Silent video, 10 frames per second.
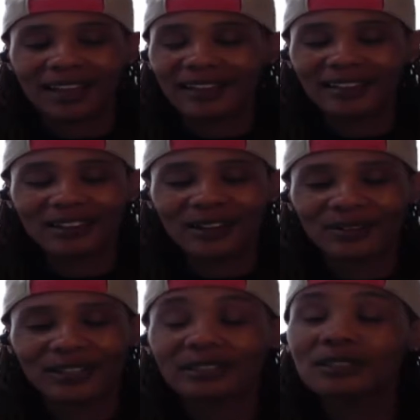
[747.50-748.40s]

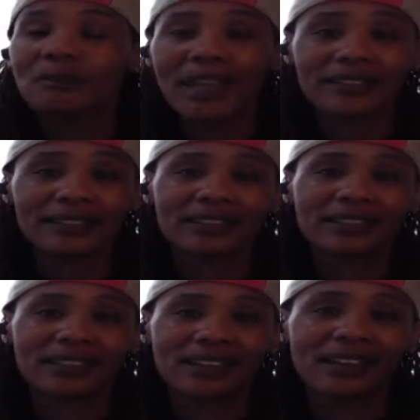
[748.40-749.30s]
it's amazing
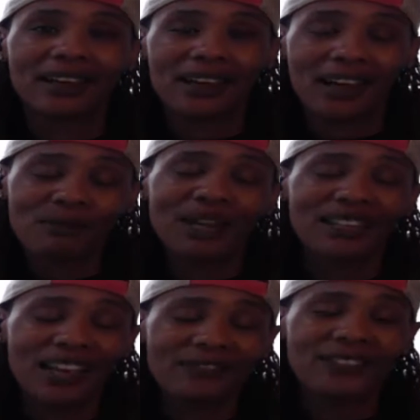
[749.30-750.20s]
how my
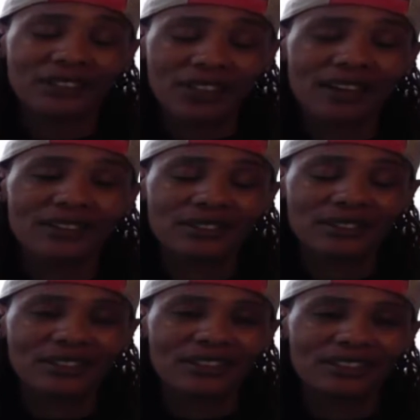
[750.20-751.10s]
life has changed.
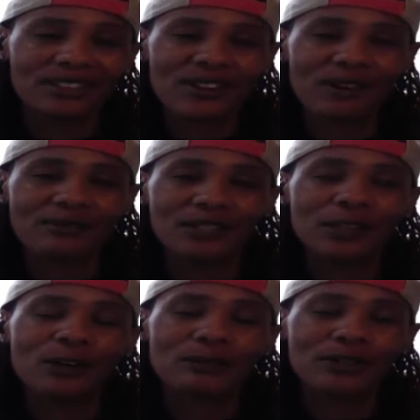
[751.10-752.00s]
So I really
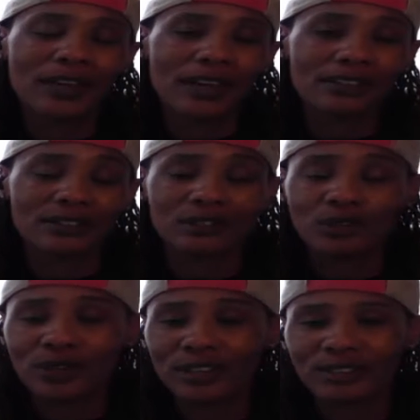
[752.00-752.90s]
hope you guys
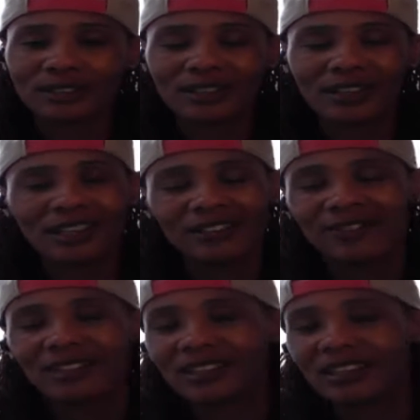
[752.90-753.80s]
enjoyed this. If
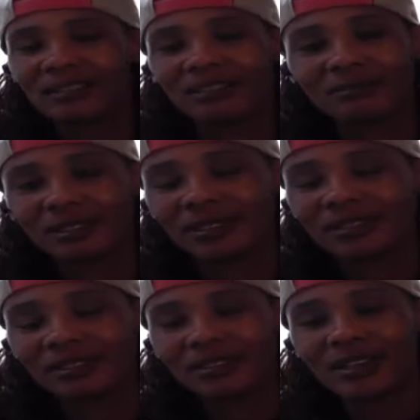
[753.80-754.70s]
you did,
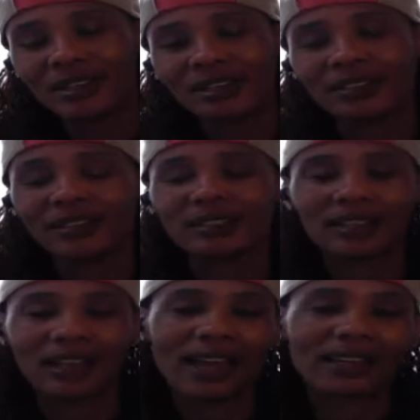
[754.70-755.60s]
please go ahead and hit the
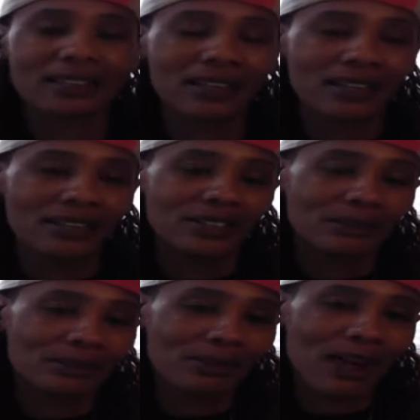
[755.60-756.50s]
like,
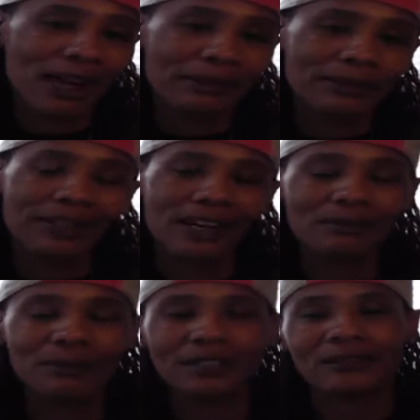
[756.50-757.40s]
subscribe,
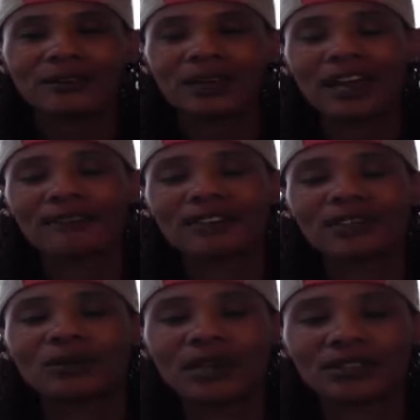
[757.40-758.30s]
comment if you have any
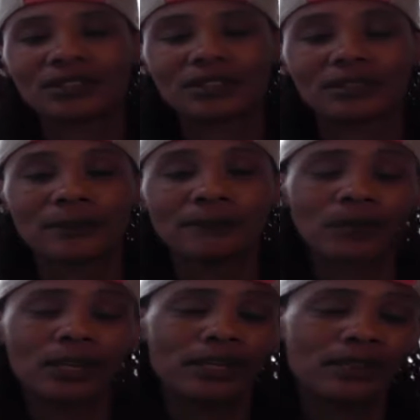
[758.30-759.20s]
questions.
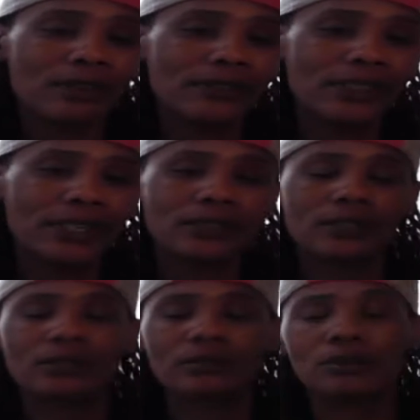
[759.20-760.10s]
And don't forget
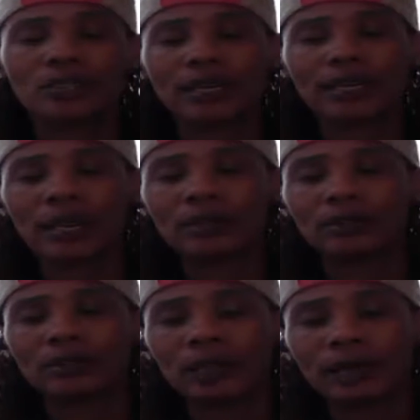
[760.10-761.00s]
to check
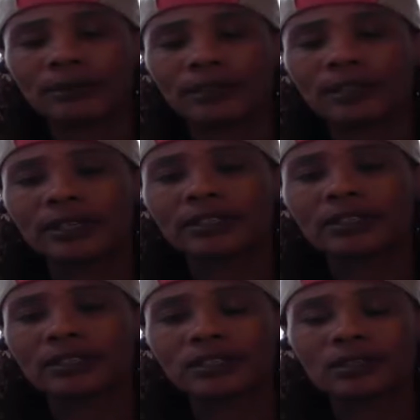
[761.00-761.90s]
out the links
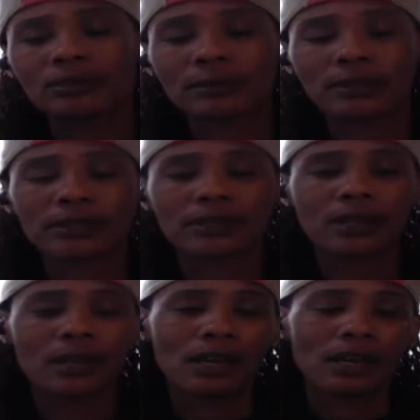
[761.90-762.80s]
in the description
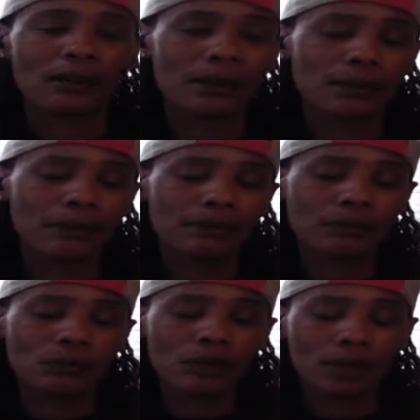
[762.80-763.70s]
on
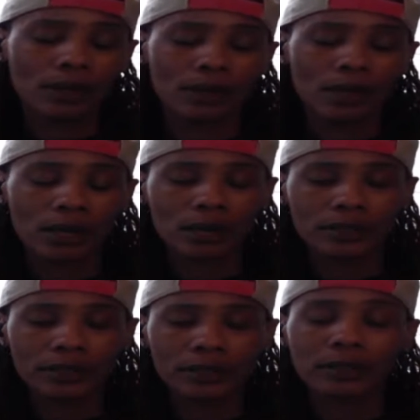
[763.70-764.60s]

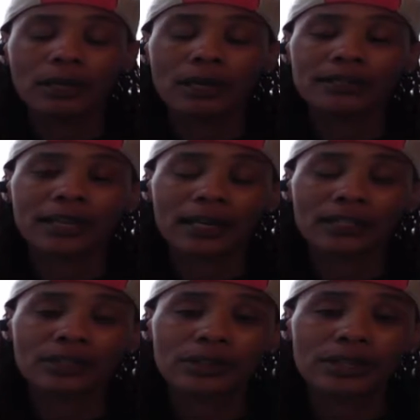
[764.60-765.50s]
the
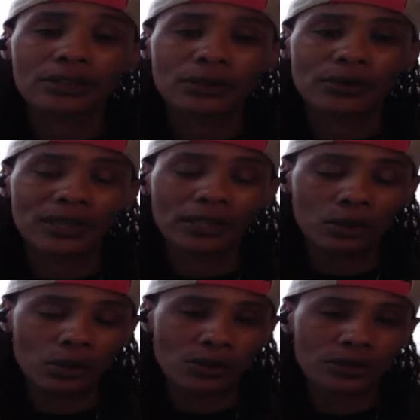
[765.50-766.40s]
Silence Your Inner Critic
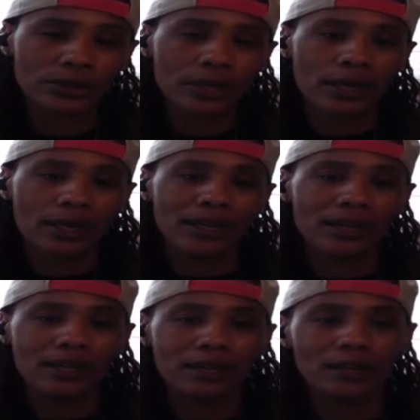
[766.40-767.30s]
course,
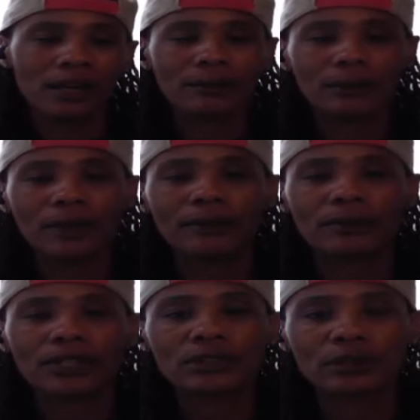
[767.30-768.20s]
and a couple other
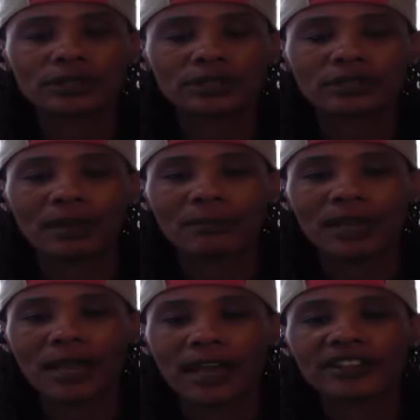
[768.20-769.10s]
resources that
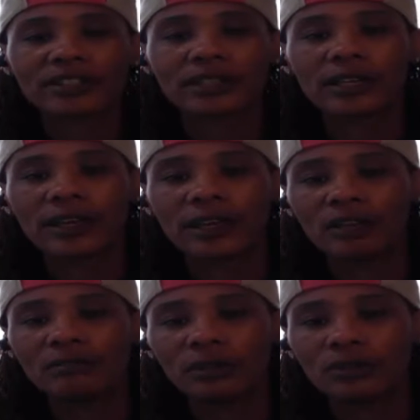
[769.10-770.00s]
may actually
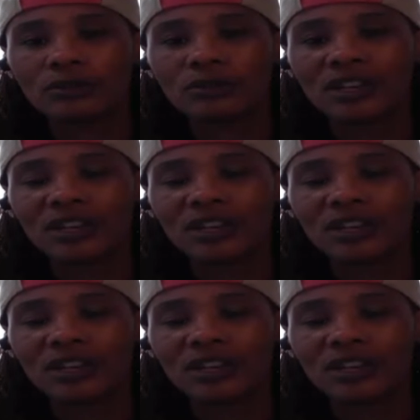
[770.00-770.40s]
help you,